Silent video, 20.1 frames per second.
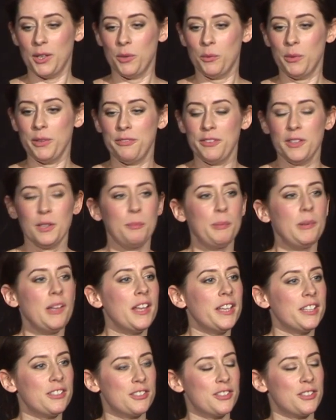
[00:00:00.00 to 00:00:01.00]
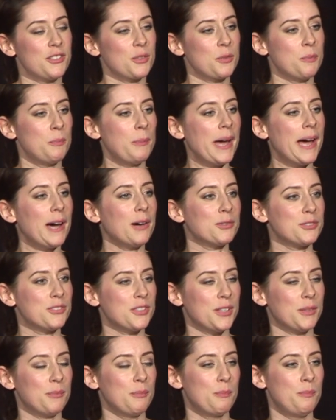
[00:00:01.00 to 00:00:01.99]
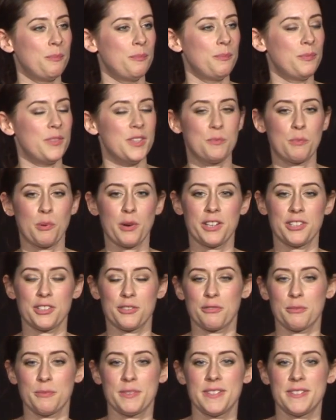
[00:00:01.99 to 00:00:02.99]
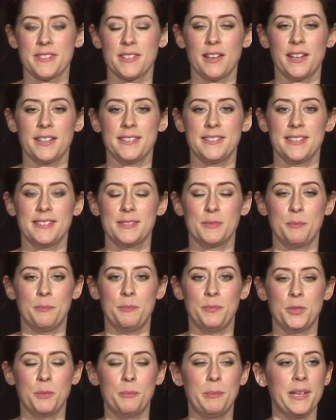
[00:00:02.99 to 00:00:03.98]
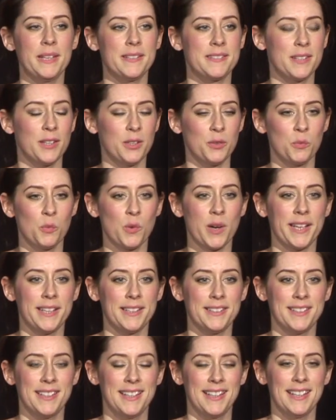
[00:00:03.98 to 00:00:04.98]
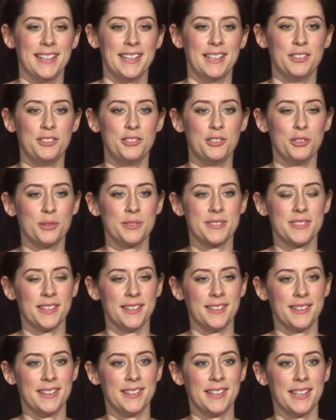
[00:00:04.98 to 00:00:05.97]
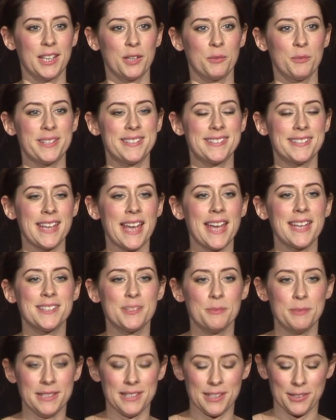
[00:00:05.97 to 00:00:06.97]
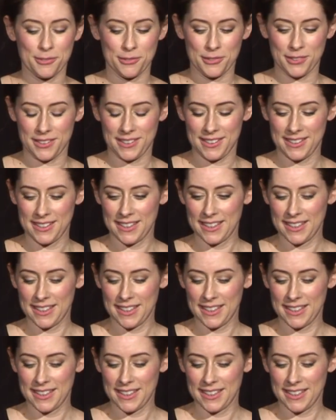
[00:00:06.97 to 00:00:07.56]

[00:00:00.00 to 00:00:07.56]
We feel obliged to sort of bow to this pressure from society to be a certain way and do a certain thing, and we're scared to be different.